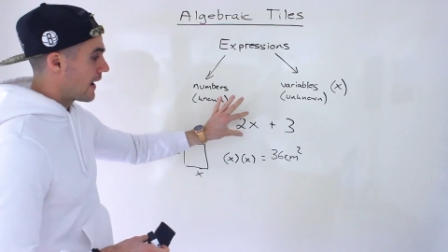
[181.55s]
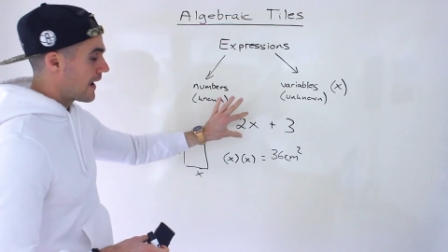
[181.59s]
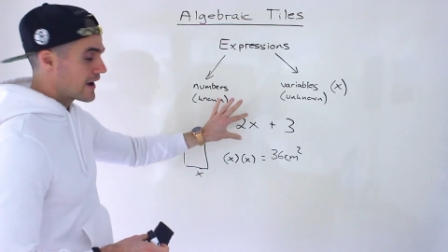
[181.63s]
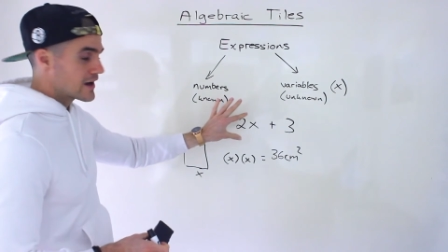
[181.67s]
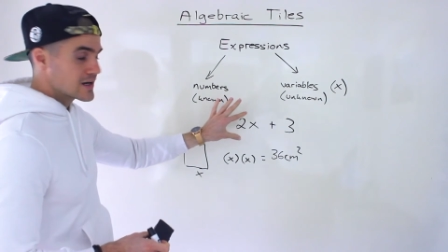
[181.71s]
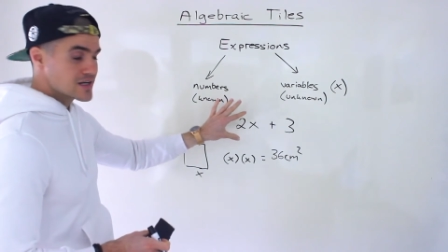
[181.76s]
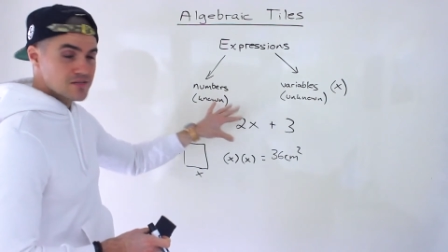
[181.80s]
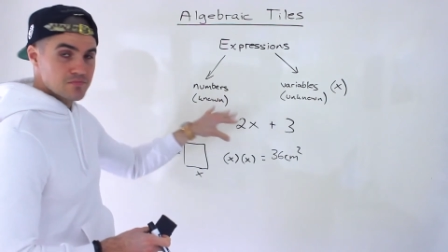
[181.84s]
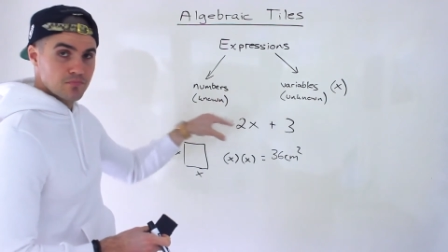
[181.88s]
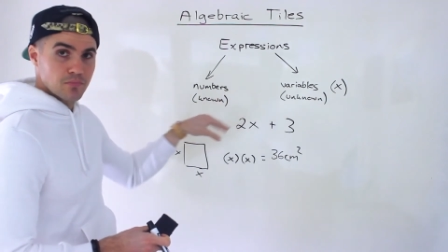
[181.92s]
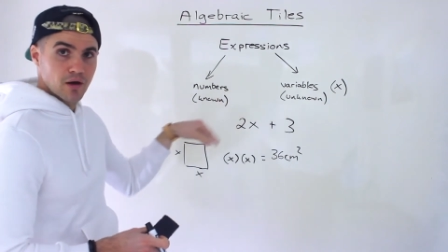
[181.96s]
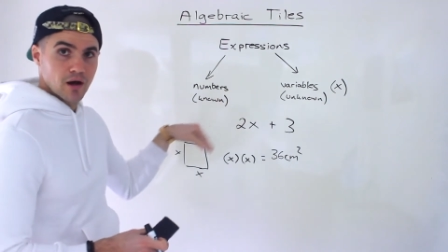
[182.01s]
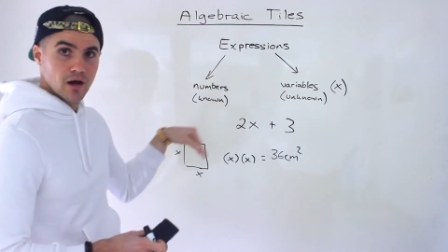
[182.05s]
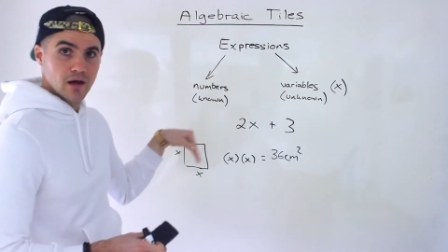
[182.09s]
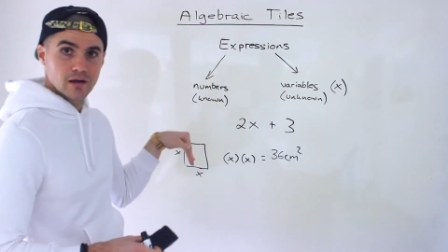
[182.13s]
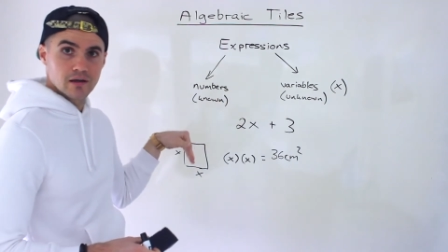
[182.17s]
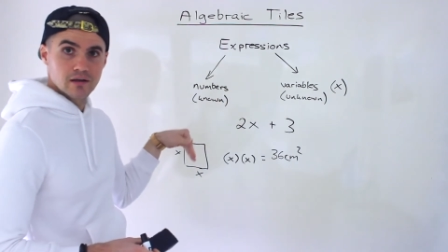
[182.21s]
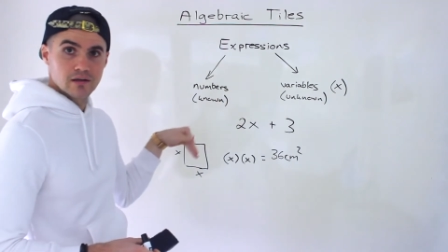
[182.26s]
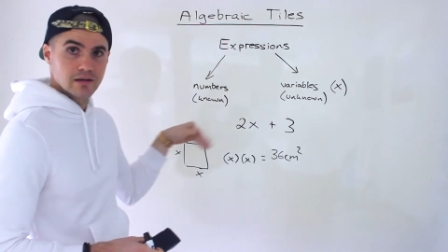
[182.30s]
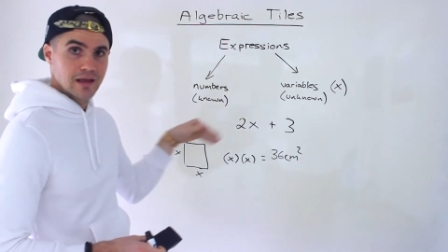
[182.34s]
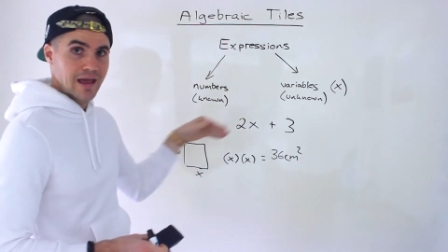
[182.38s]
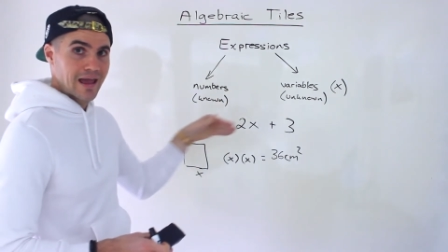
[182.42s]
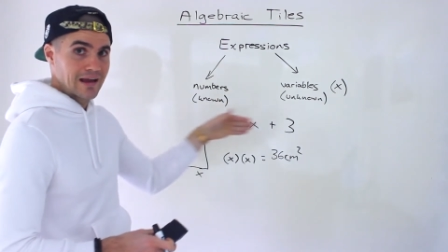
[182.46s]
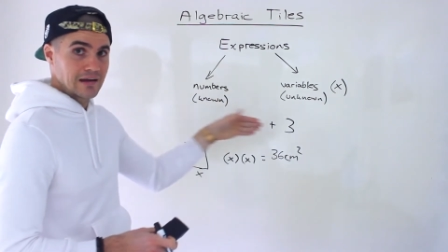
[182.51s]
x,
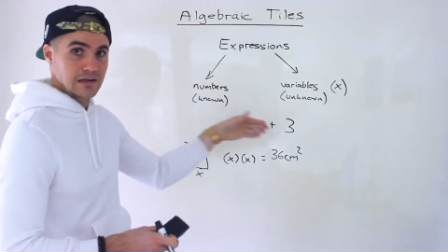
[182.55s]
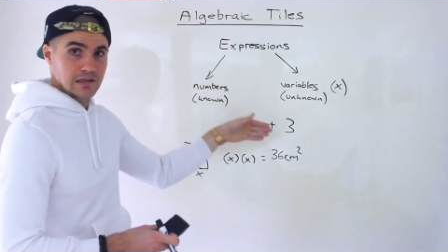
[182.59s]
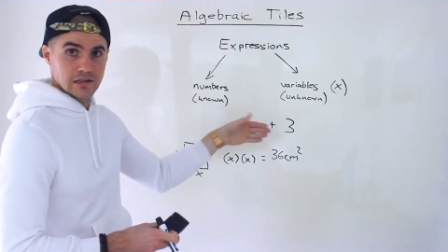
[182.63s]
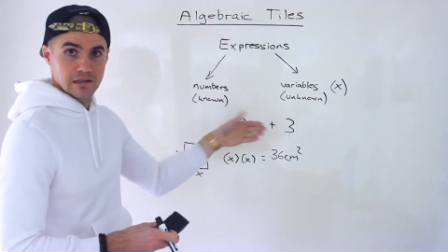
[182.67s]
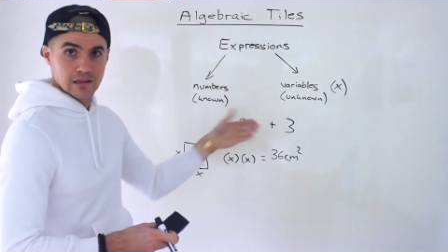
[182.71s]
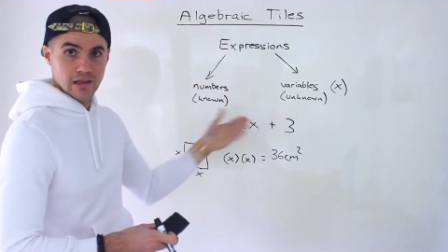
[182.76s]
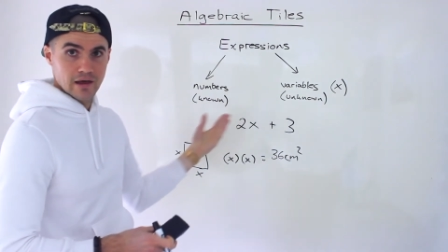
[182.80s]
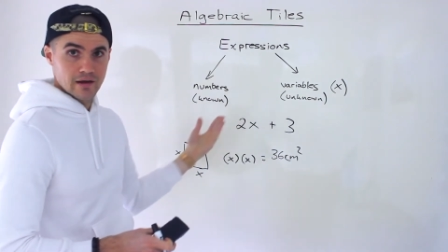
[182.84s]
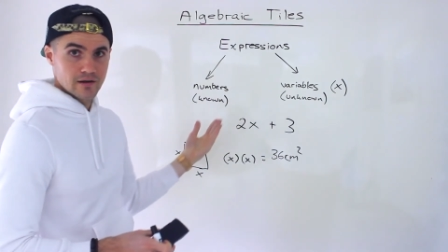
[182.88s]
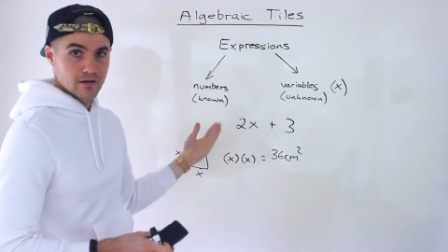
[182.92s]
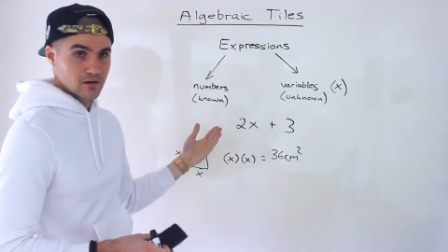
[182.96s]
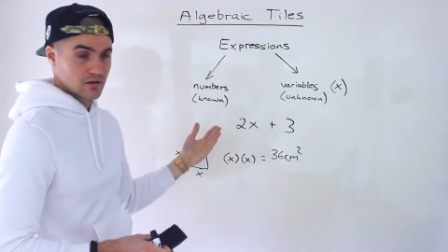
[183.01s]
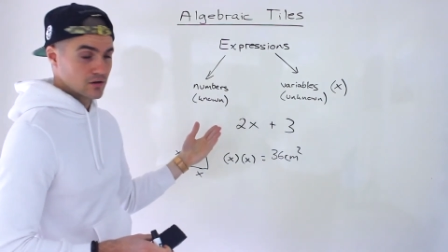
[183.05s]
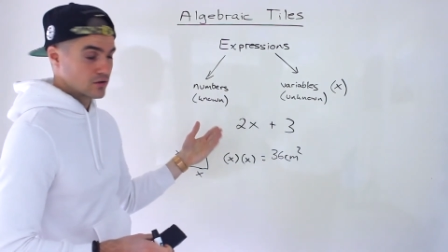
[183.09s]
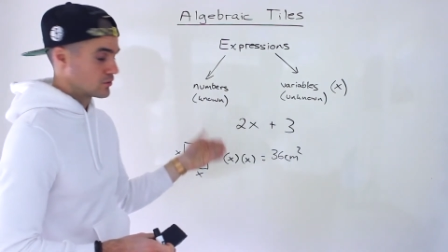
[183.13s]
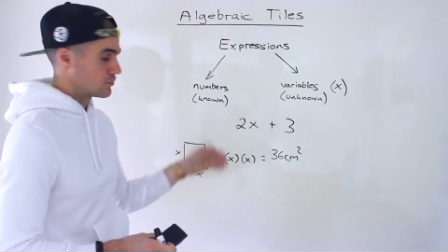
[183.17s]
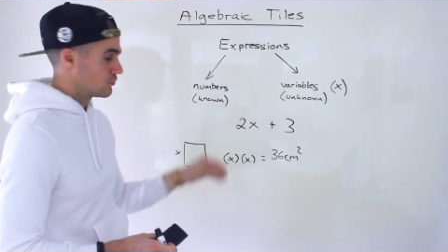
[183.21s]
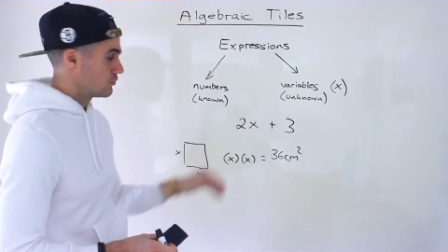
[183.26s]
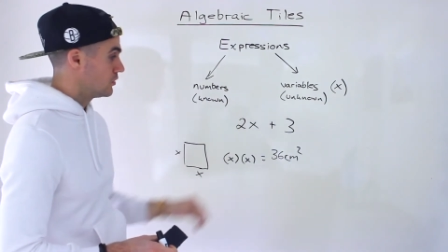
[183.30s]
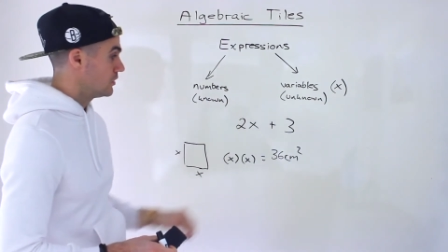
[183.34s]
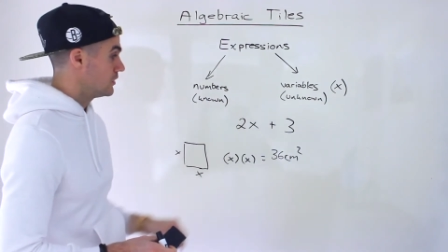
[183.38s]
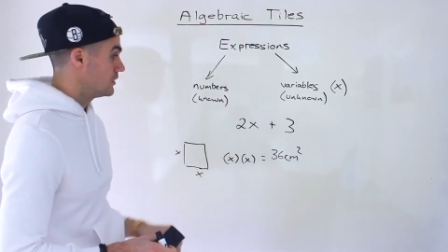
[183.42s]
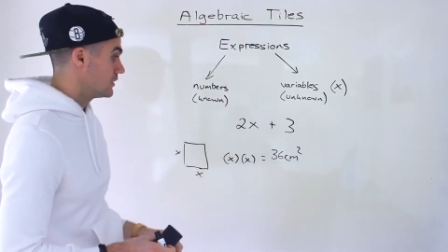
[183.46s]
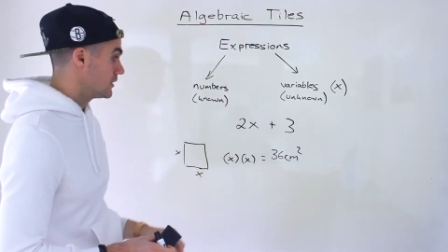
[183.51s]
but any letter
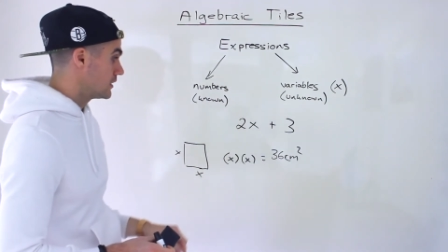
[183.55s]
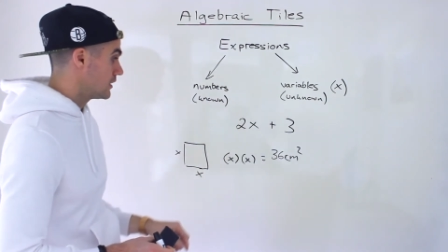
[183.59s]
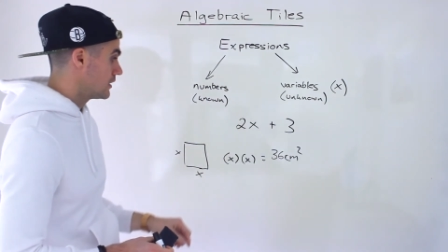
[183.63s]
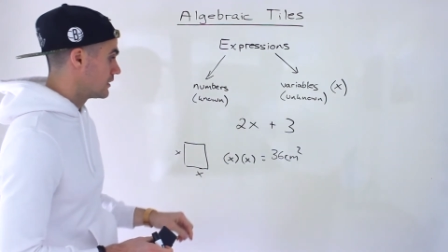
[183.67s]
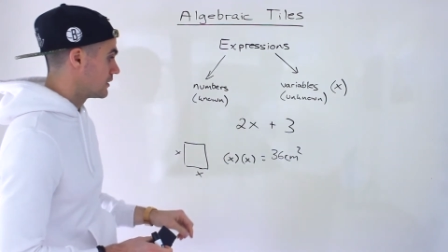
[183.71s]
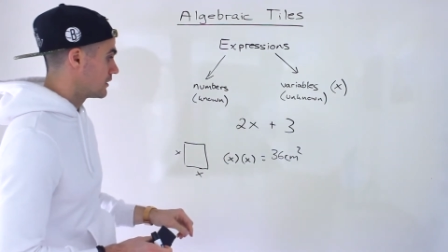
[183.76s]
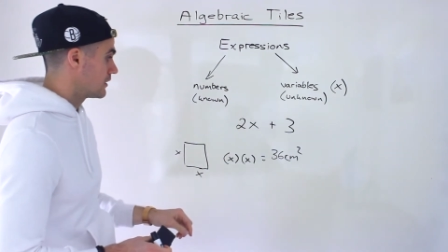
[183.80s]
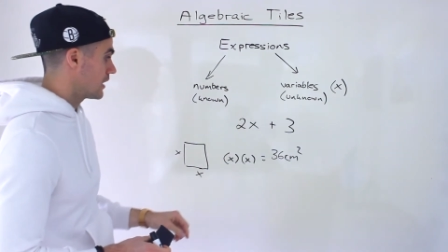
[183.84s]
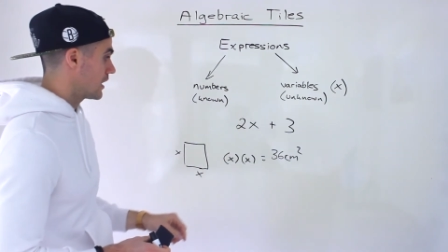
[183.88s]
really